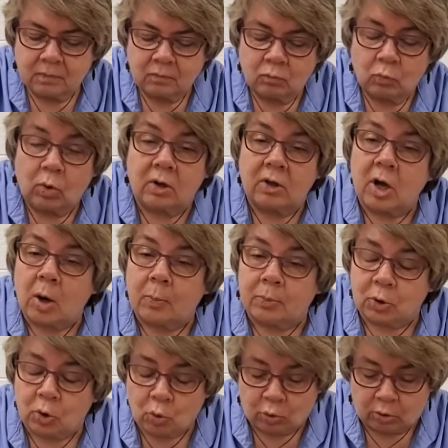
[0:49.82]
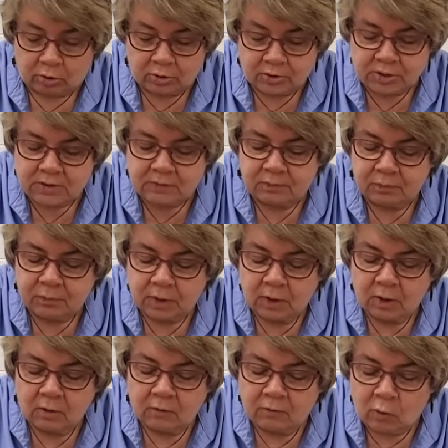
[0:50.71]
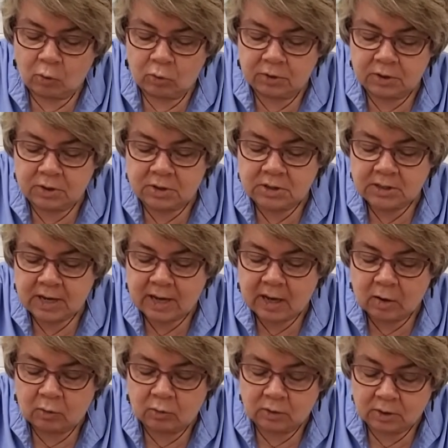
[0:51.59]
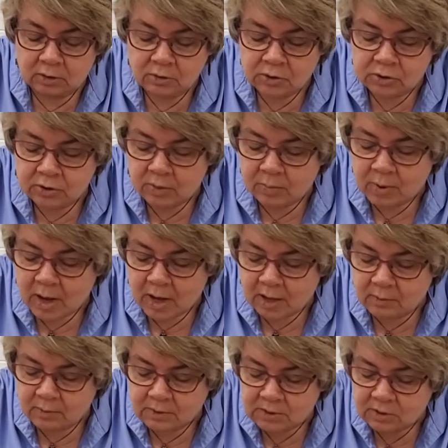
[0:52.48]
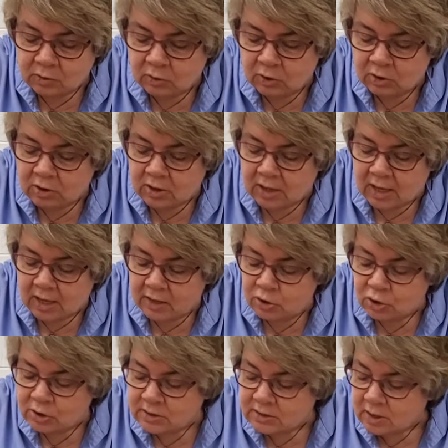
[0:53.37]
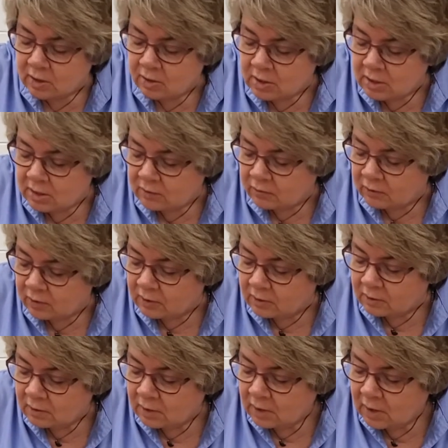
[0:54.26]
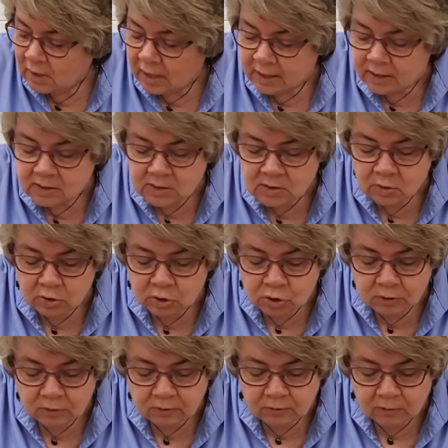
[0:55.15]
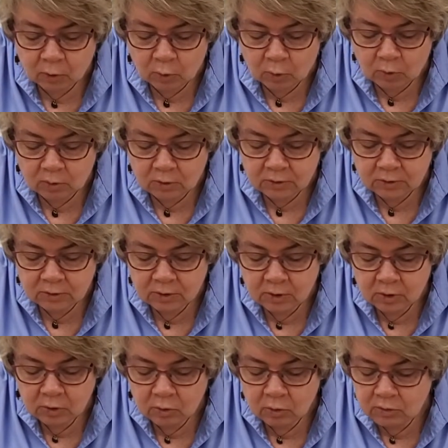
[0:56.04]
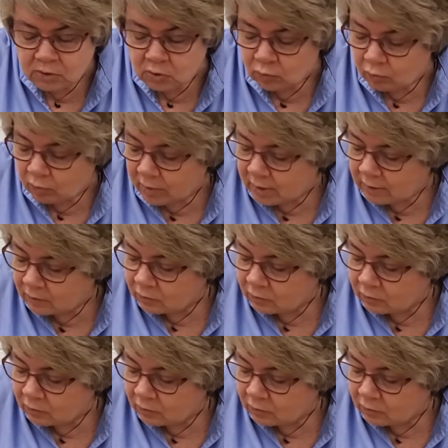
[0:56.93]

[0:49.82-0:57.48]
one of the upper corners, fold it down to the bottom so that the edges are even and so that your fold goes right